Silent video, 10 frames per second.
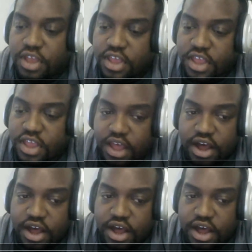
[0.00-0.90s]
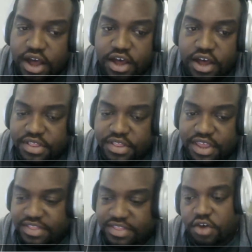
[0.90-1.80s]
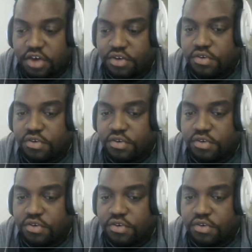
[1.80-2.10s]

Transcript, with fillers: Um, they they go into a whole